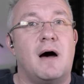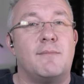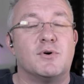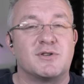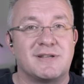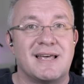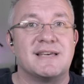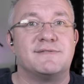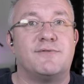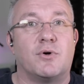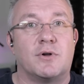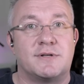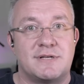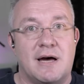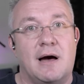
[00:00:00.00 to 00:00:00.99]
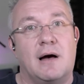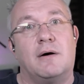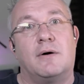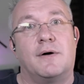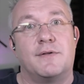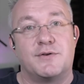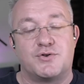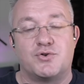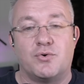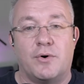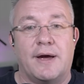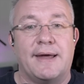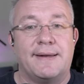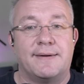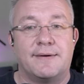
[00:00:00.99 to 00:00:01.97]
are much less volatile at the
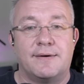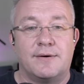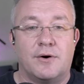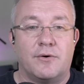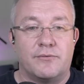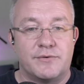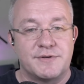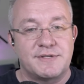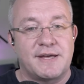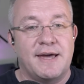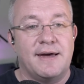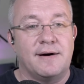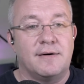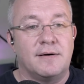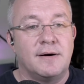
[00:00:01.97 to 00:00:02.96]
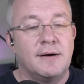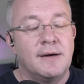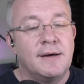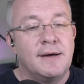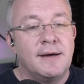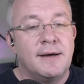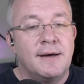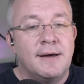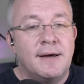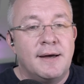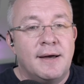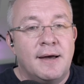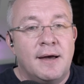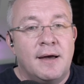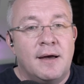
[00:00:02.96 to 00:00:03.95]
short end of the scale.
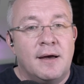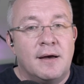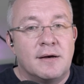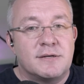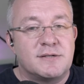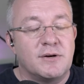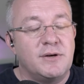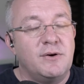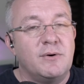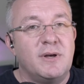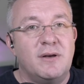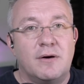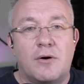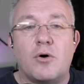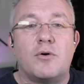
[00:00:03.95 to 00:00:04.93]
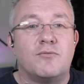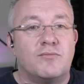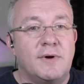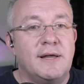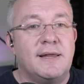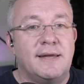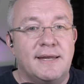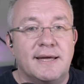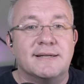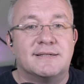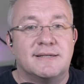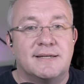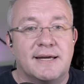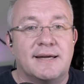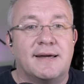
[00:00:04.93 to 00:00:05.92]
So you're going to really need
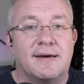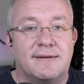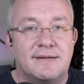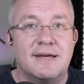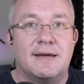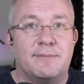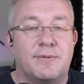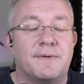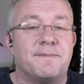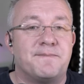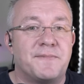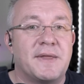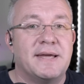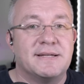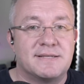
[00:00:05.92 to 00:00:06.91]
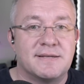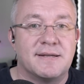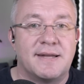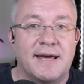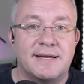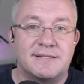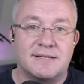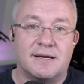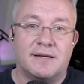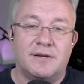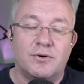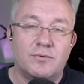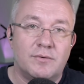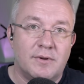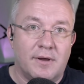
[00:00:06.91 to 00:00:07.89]
to dig deep into the data.
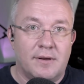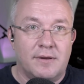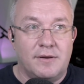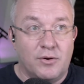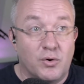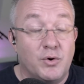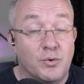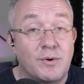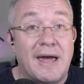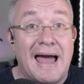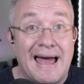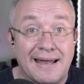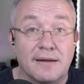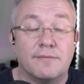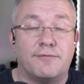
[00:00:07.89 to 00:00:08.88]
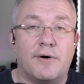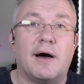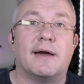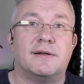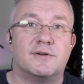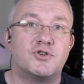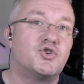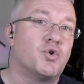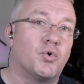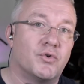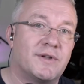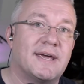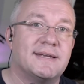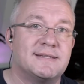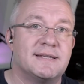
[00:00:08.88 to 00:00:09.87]
You can find
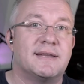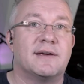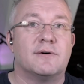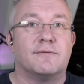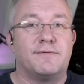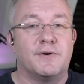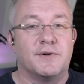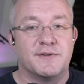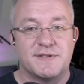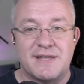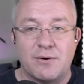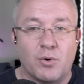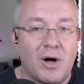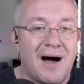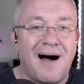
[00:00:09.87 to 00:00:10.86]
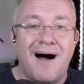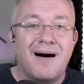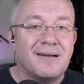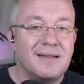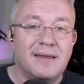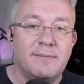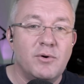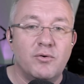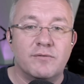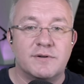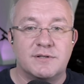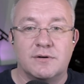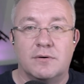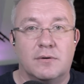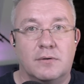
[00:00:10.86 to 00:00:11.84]
short dated gilt funds. They will hardly move
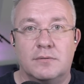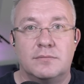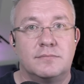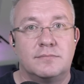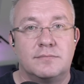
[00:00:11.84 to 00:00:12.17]
at all,